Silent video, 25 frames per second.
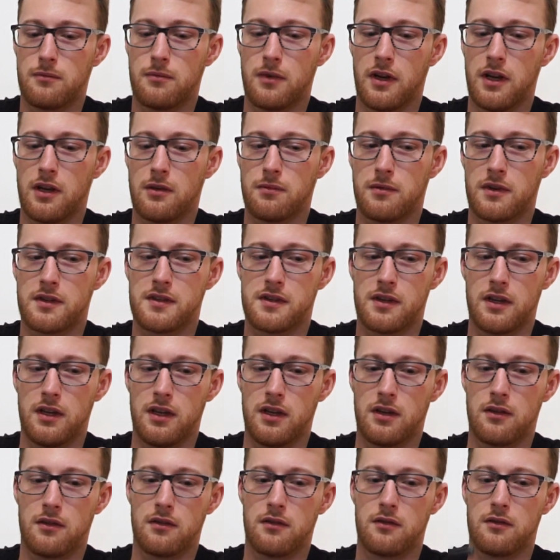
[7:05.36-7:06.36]
when it was
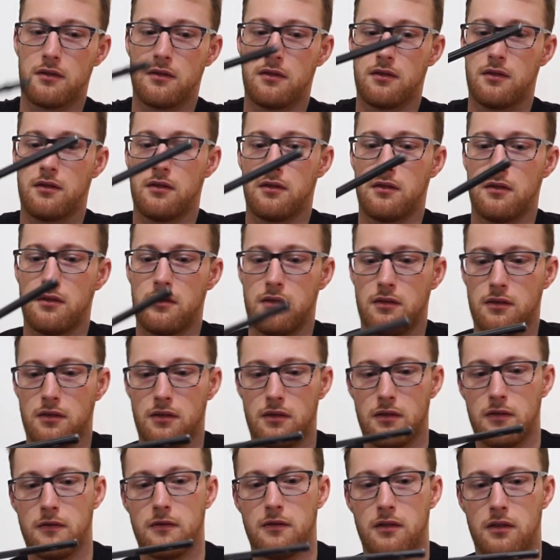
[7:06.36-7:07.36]
in
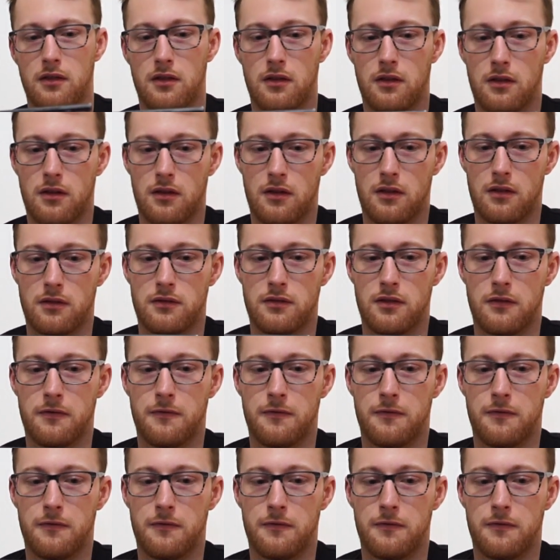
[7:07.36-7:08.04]
the